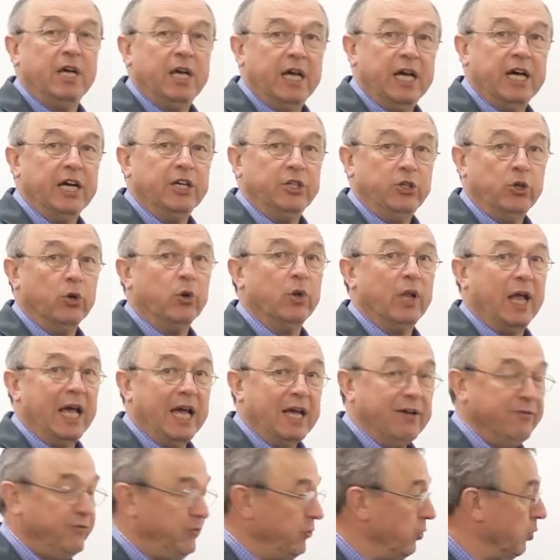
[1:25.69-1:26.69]
uh, you'll
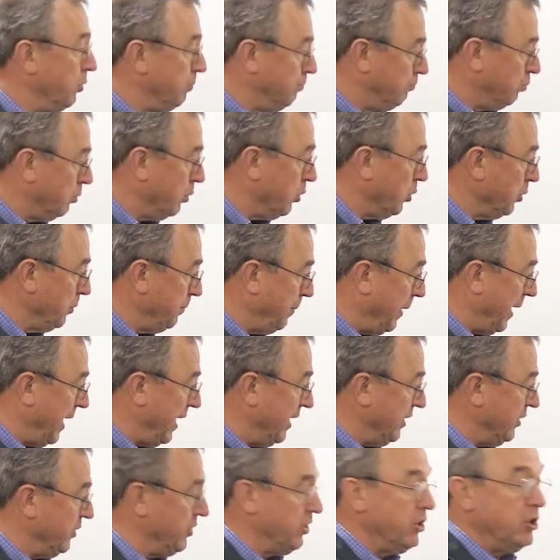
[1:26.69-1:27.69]
have your
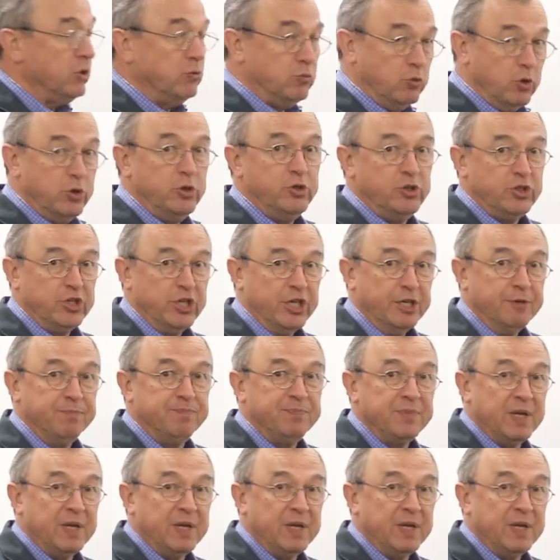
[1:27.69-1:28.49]
broadband router.